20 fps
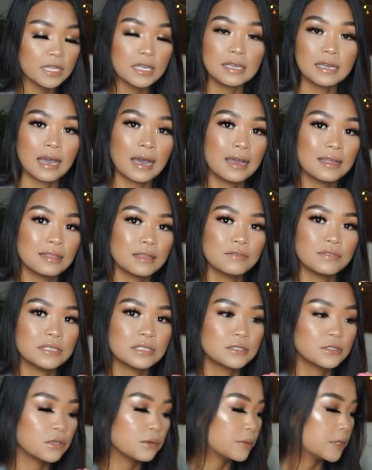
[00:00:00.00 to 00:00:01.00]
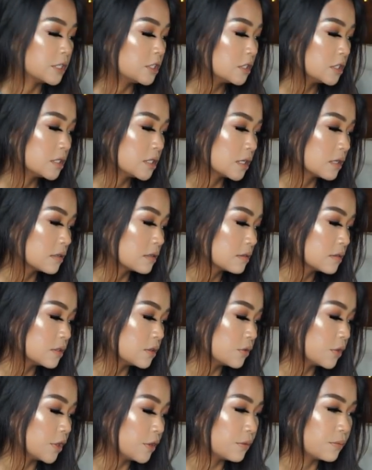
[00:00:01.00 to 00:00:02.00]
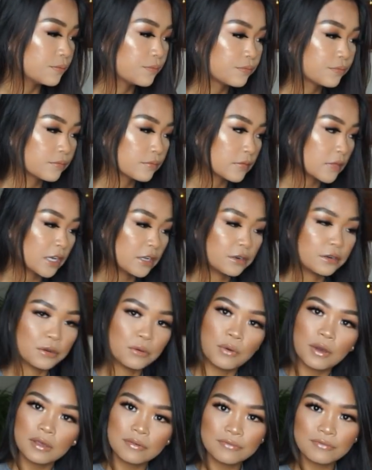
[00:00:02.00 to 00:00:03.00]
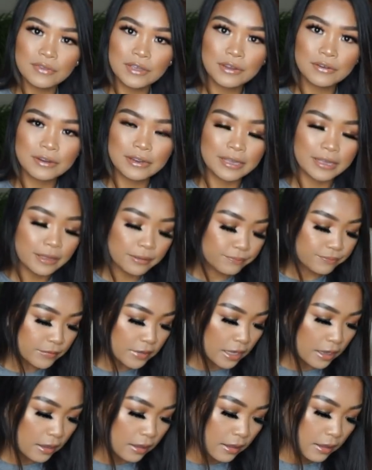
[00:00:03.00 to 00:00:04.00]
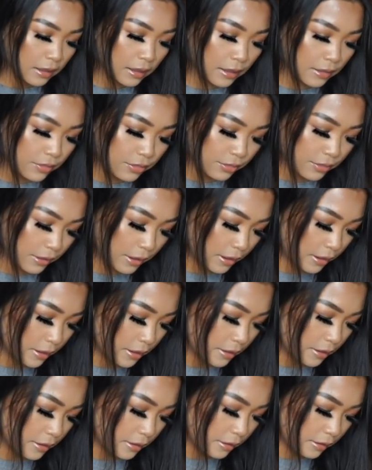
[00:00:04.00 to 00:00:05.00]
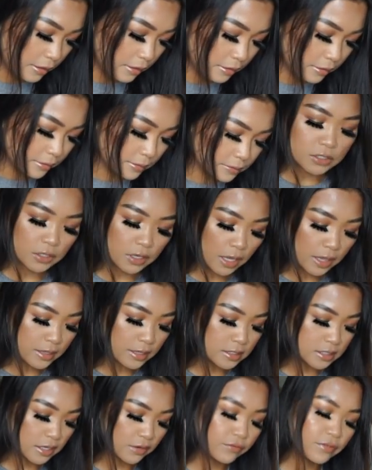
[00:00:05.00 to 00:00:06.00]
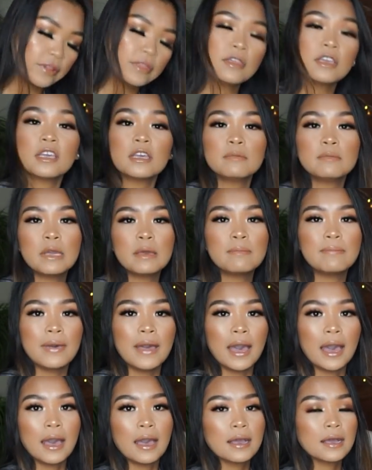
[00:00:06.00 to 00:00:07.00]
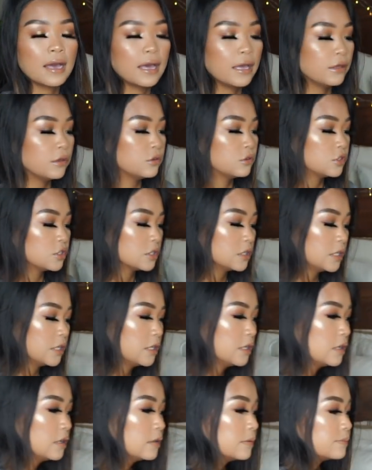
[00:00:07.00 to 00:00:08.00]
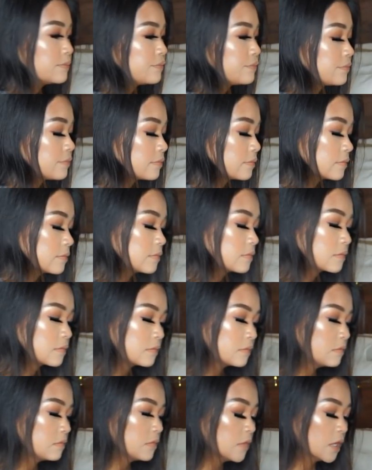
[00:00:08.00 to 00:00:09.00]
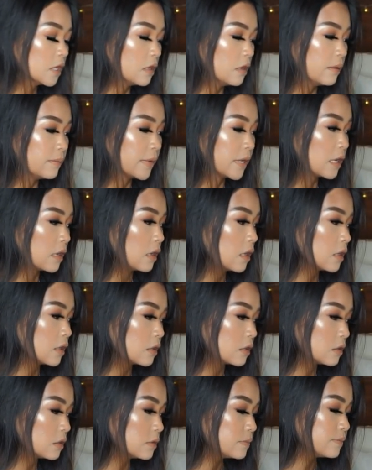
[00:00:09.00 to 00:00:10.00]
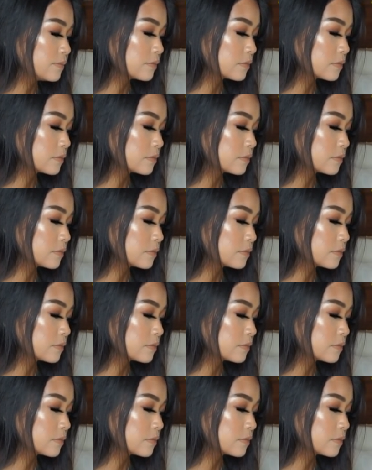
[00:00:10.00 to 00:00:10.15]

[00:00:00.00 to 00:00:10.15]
Yeah, I love this so much. It's like so cute. I don't know why I'm fingering it. And then, so yeah, that's everything in my bag. I usually, oh my god, girl.